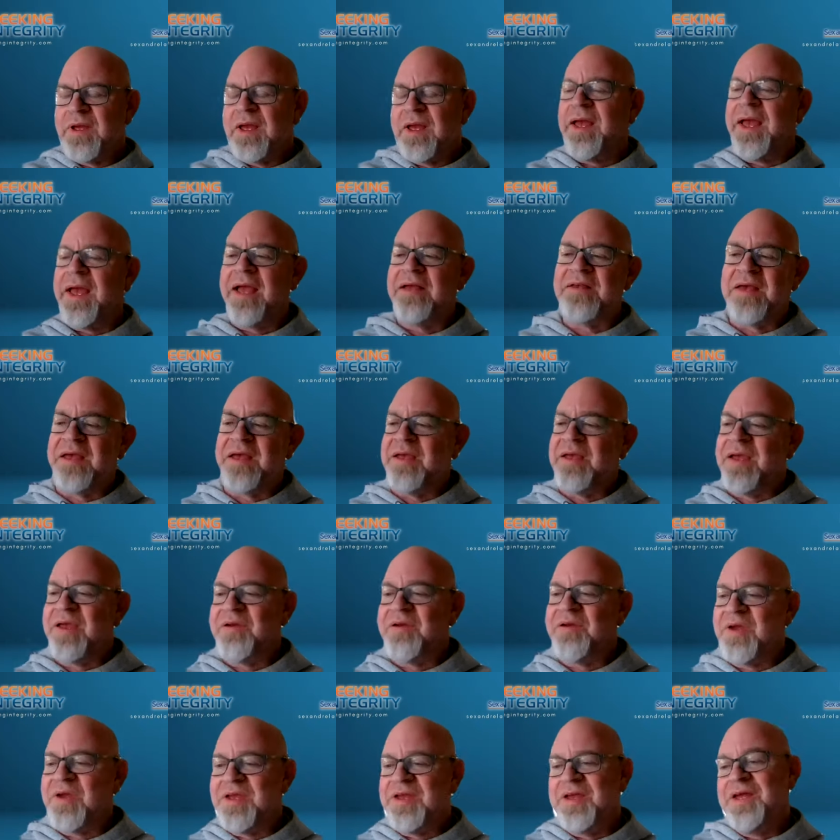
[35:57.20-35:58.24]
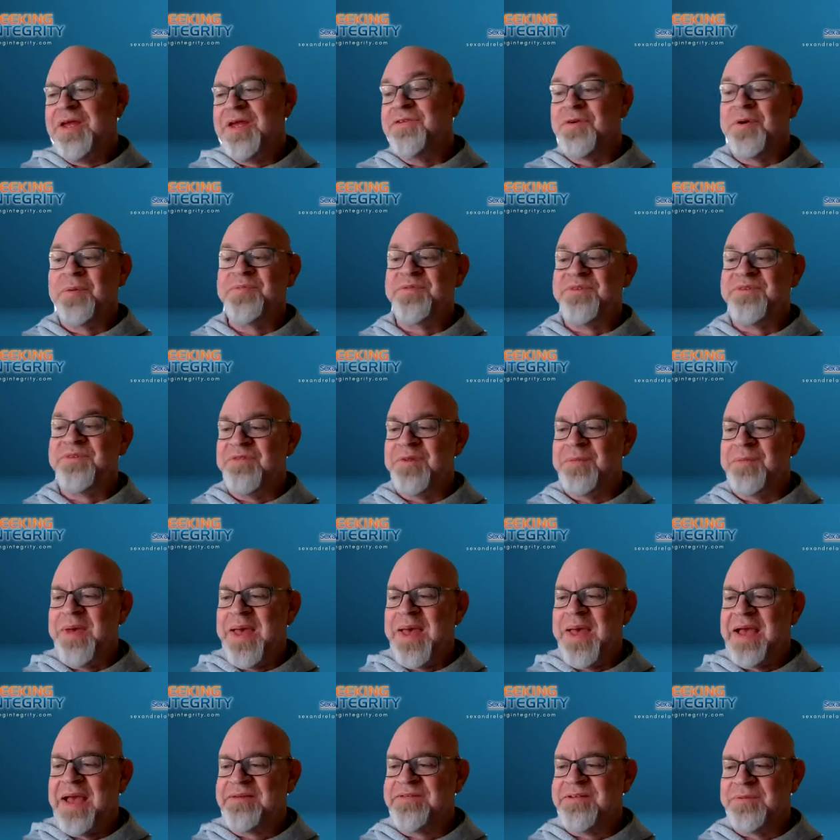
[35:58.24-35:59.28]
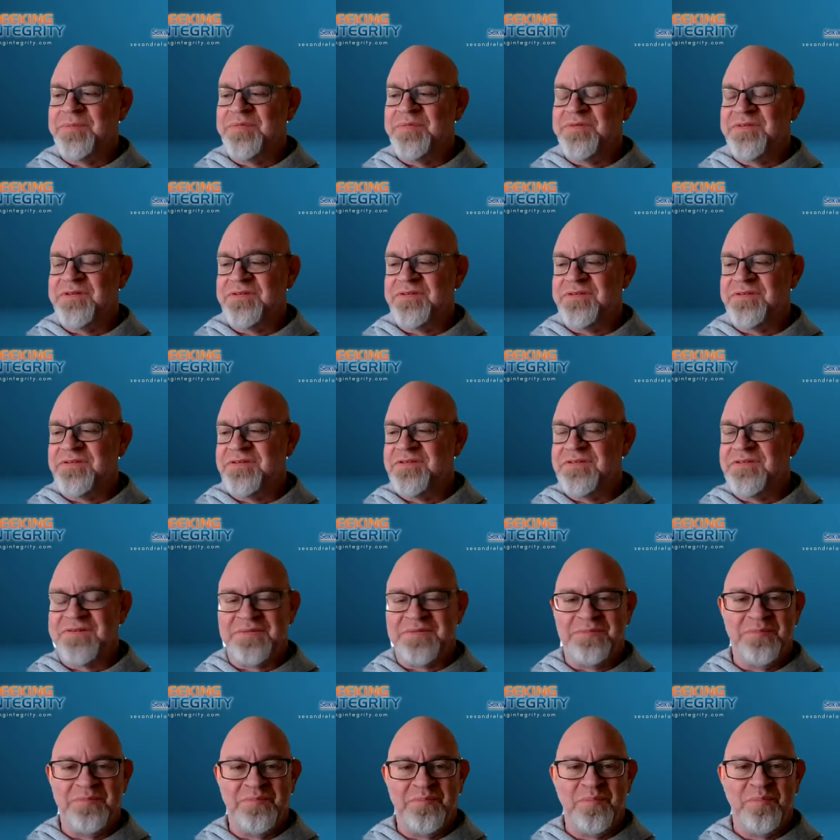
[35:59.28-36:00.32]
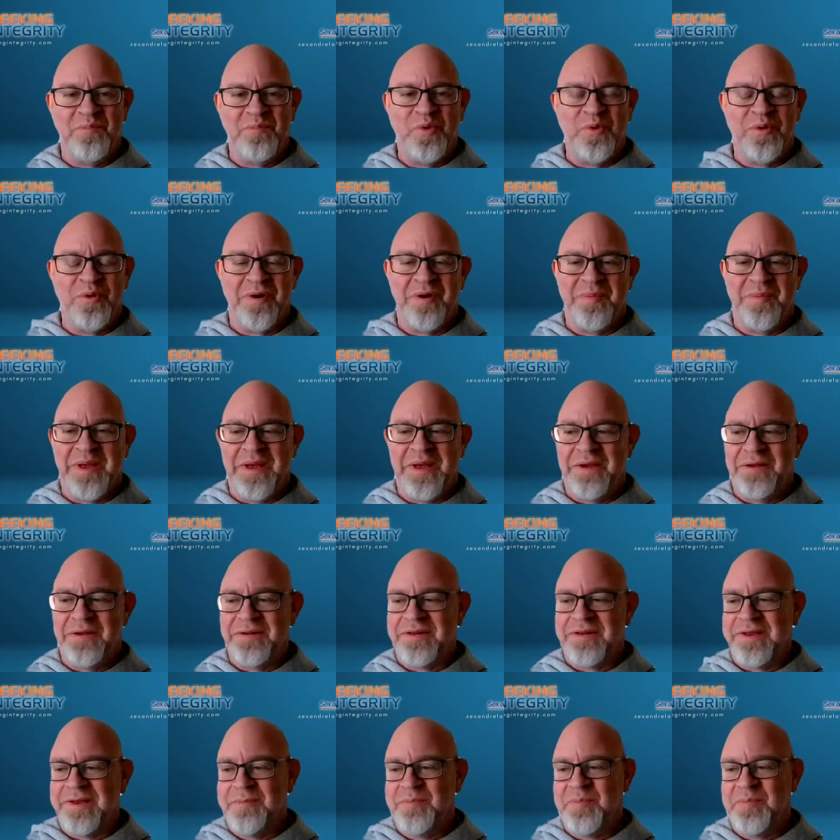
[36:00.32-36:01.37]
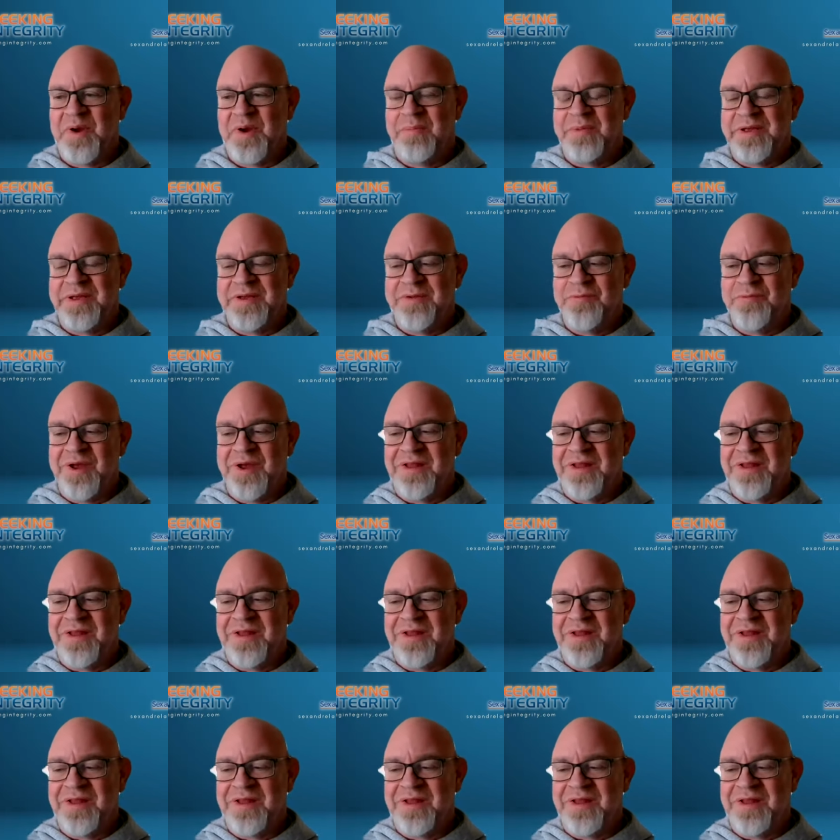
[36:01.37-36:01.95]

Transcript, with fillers: uh, in terms of the maxims this is more about like probably